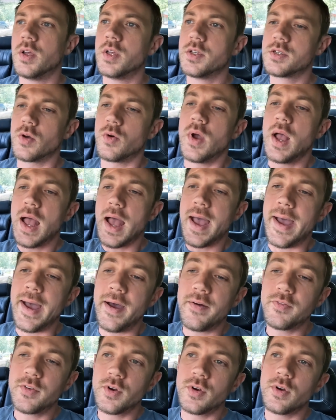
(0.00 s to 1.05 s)
So
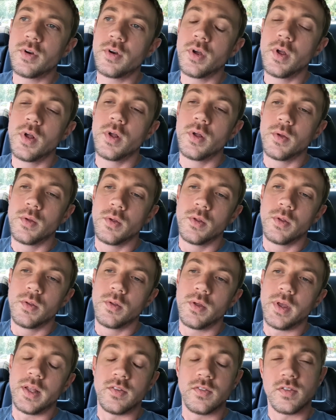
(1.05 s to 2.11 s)
after
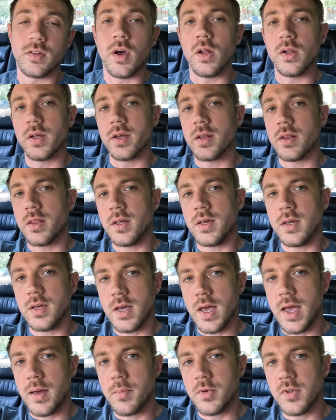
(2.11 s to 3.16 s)
installing
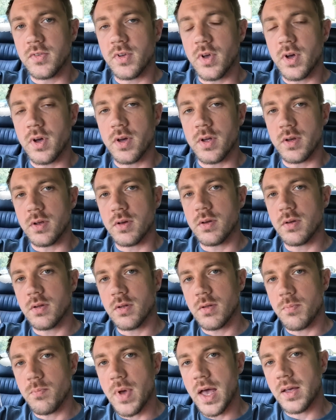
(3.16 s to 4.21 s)
the Amazon
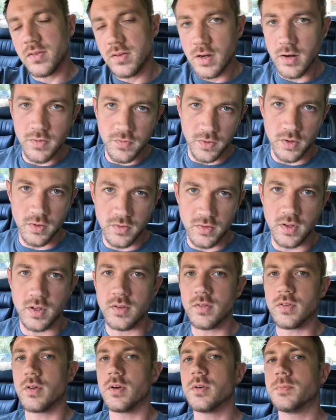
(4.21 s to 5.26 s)
mass airflow
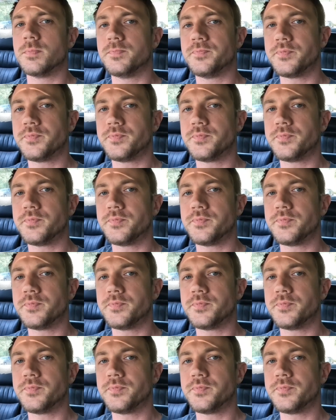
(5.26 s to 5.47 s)
sensor,